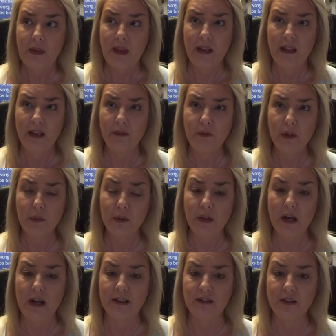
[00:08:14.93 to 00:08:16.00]
If you would
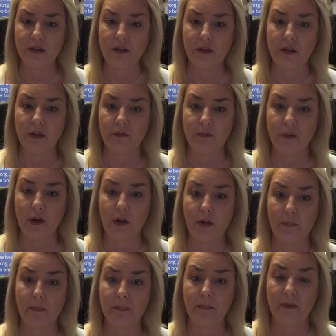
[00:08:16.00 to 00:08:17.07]
like to
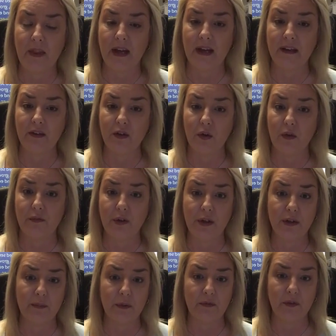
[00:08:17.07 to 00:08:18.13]
confirm that your
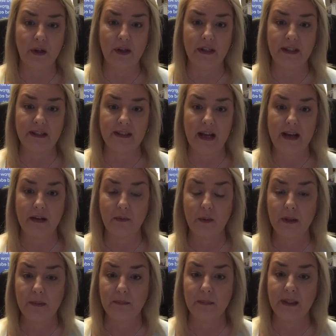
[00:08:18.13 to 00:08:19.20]
volume of learning is
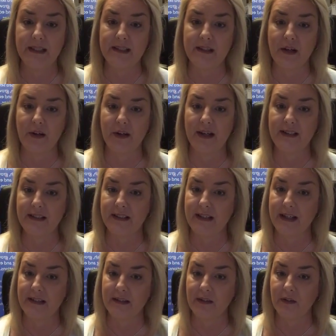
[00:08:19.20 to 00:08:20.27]
adequate, please don't
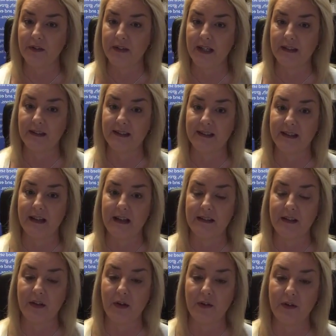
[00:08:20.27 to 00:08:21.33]
hesitate to contact us at
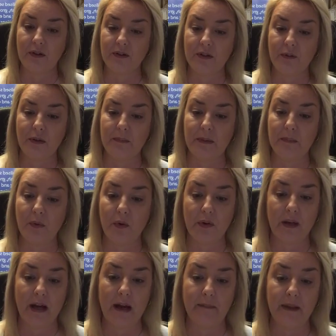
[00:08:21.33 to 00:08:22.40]
Ask Your Doctor. We'd be more than
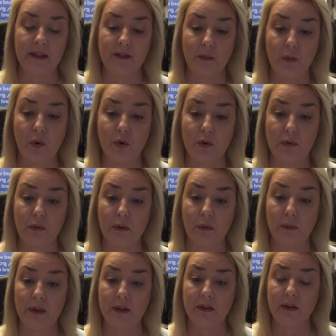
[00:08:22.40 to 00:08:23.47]
happy to walk through it
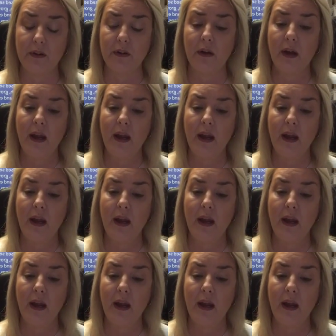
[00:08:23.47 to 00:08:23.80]
with you